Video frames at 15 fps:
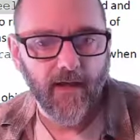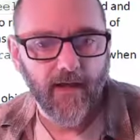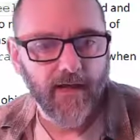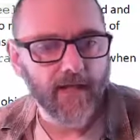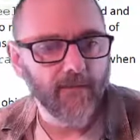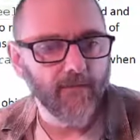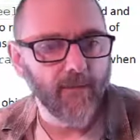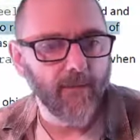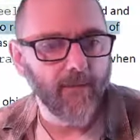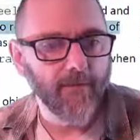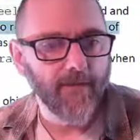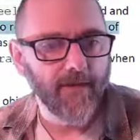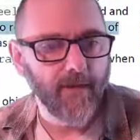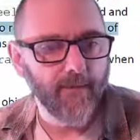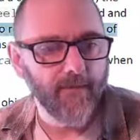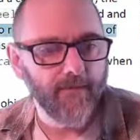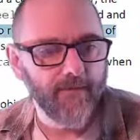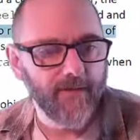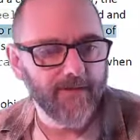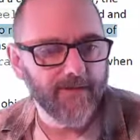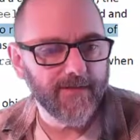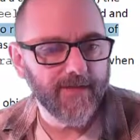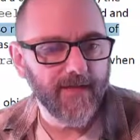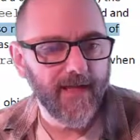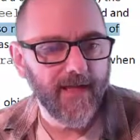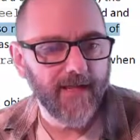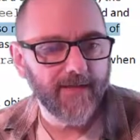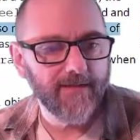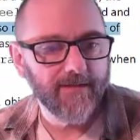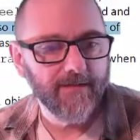It can report the number of faces it
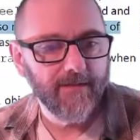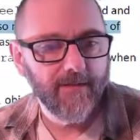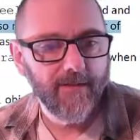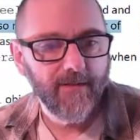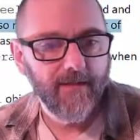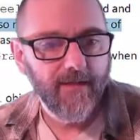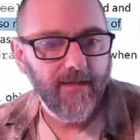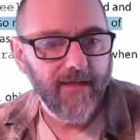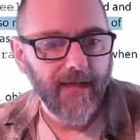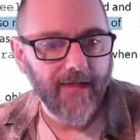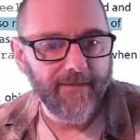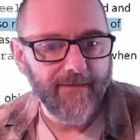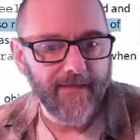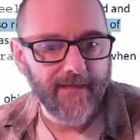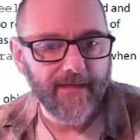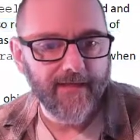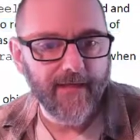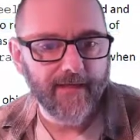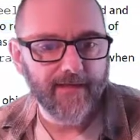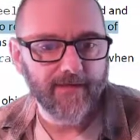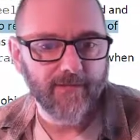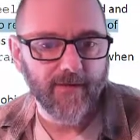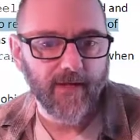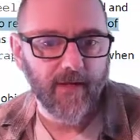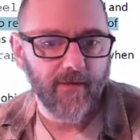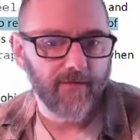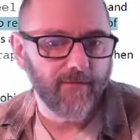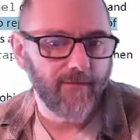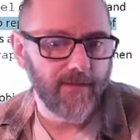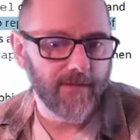has and the index of the
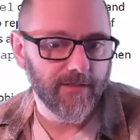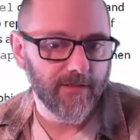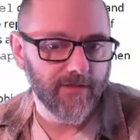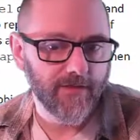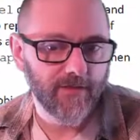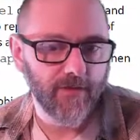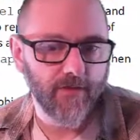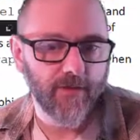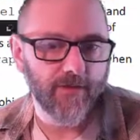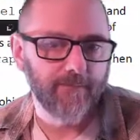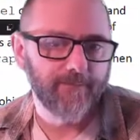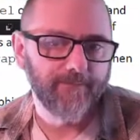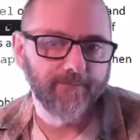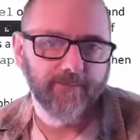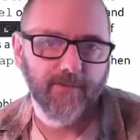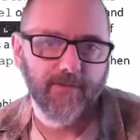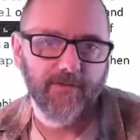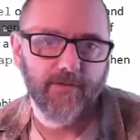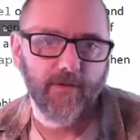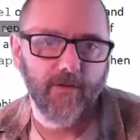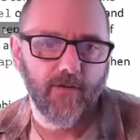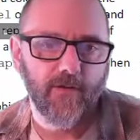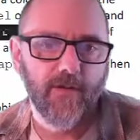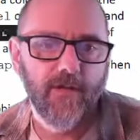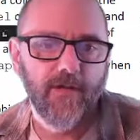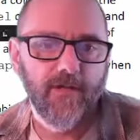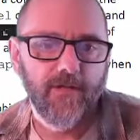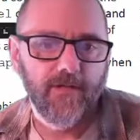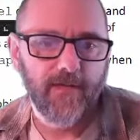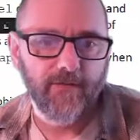current face that's showing. So
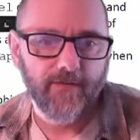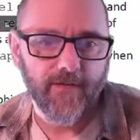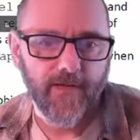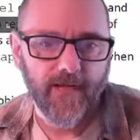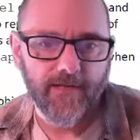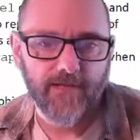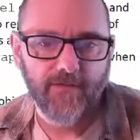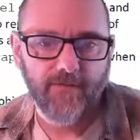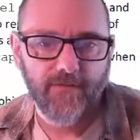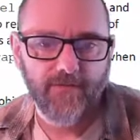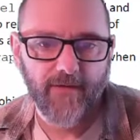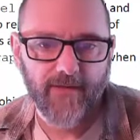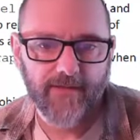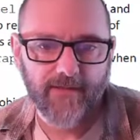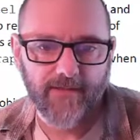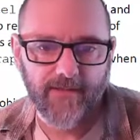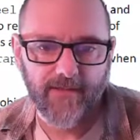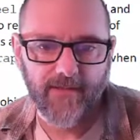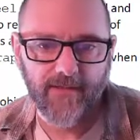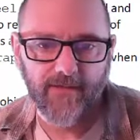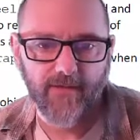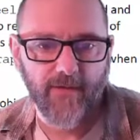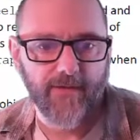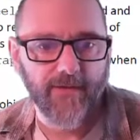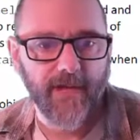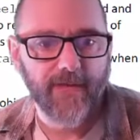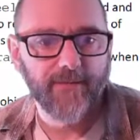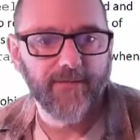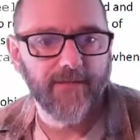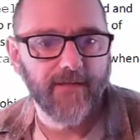if it has 3 faces and these are their
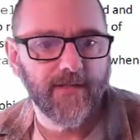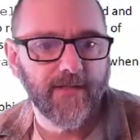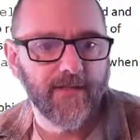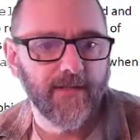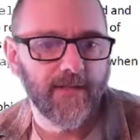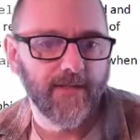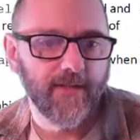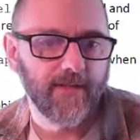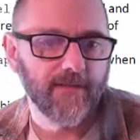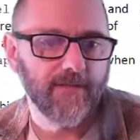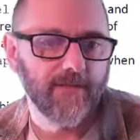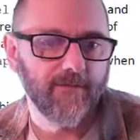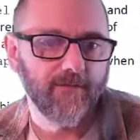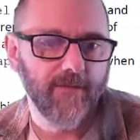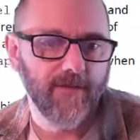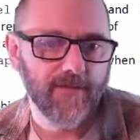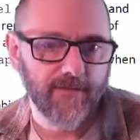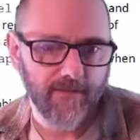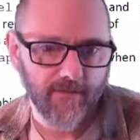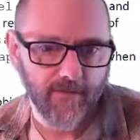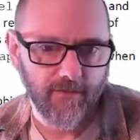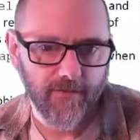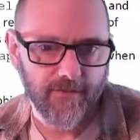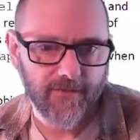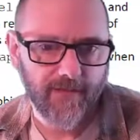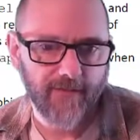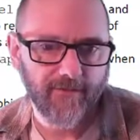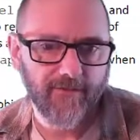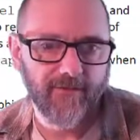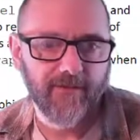names, index face 0 is
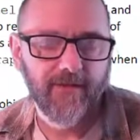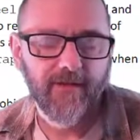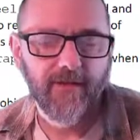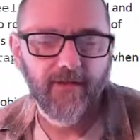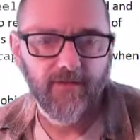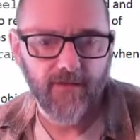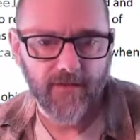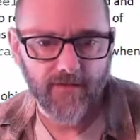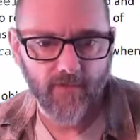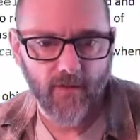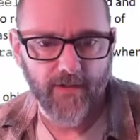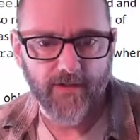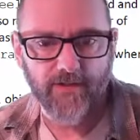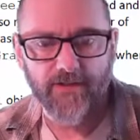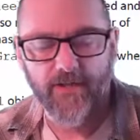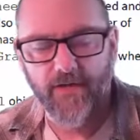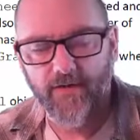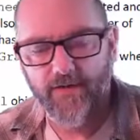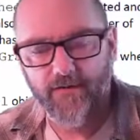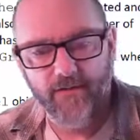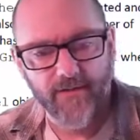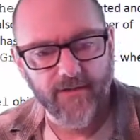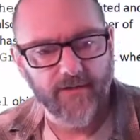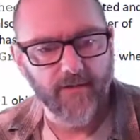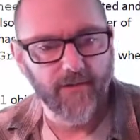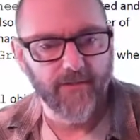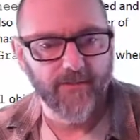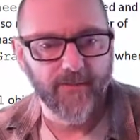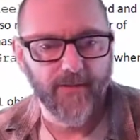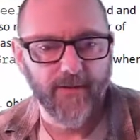7, face 1 is cherries, face
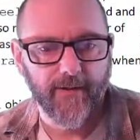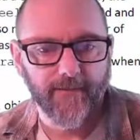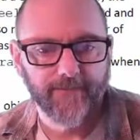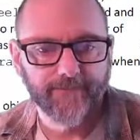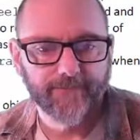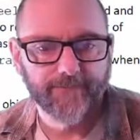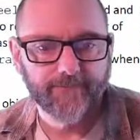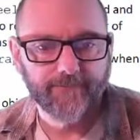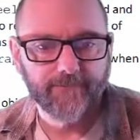2 is bar.